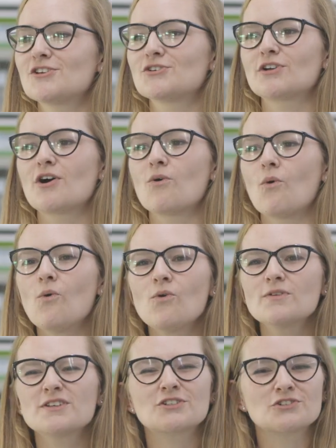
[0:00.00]
you know,
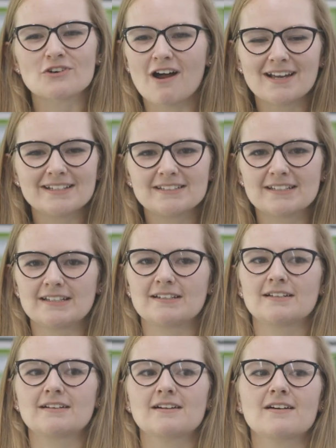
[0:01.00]
all the
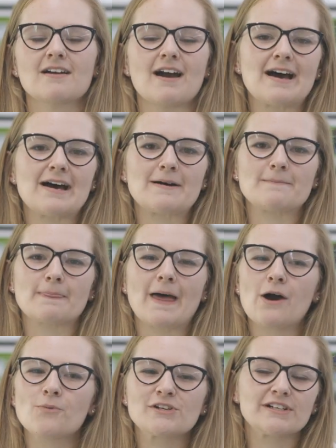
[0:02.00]
grinding,
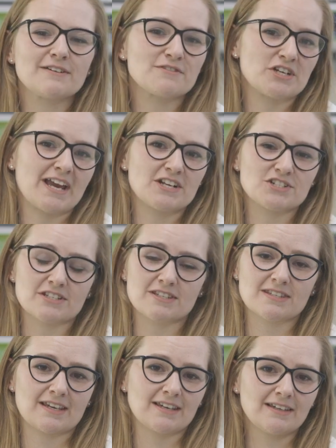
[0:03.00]
I wouldn't have changed a
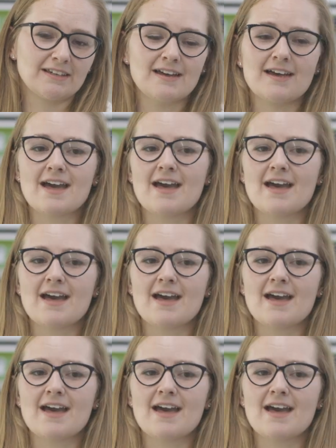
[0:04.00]
thing.